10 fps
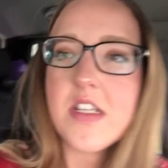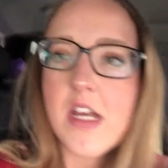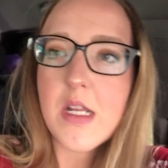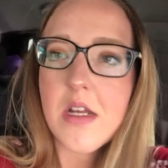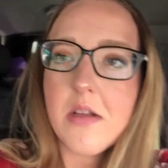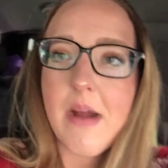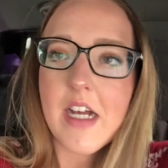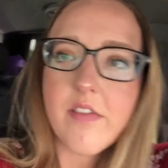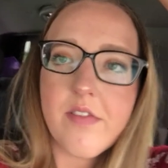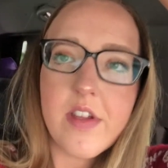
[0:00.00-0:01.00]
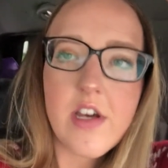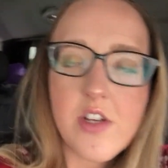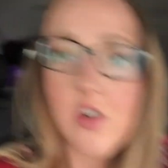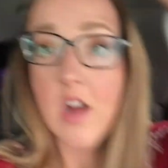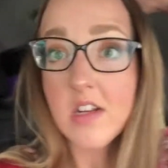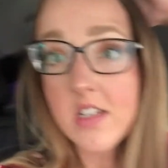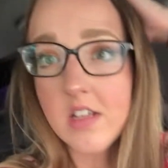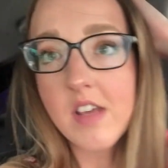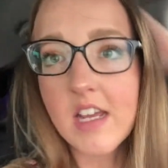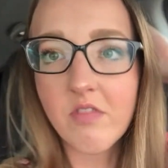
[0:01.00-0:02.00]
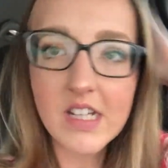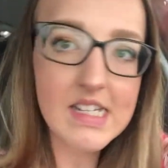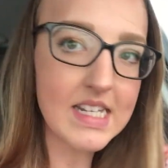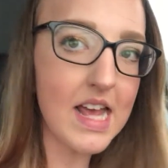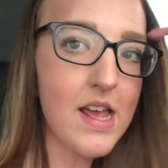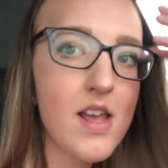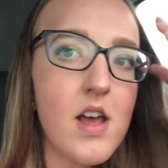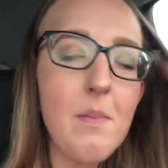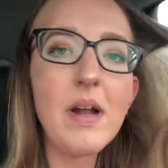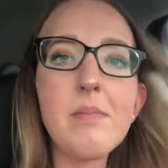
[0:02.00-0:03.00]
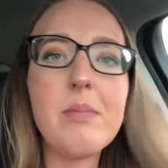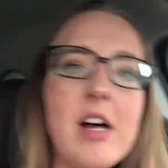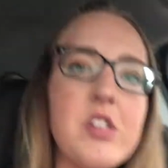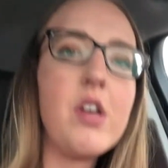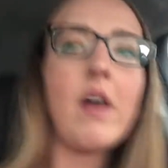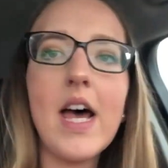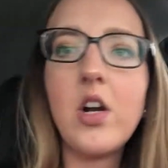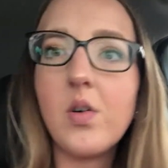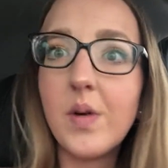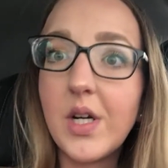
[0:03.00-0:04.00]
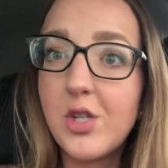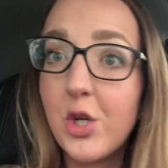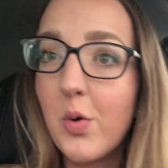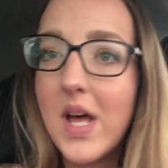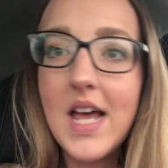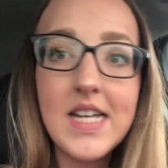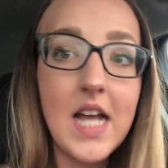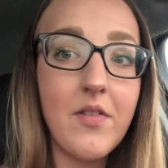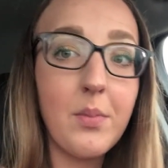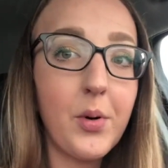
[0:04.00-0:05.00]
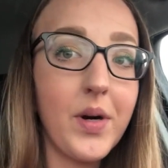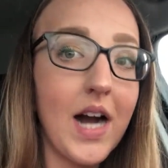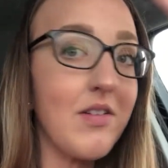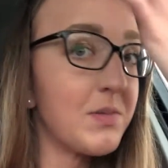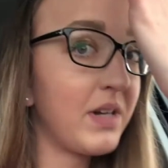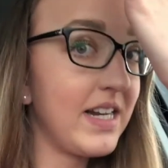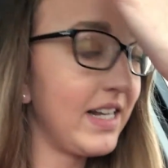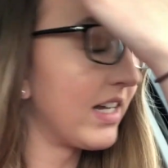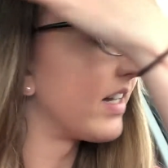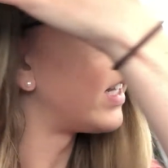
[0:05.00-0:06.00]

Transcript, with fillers: is in the back of the trunk so you can't really see it, but I'm about to head over to Davenport. I was planning on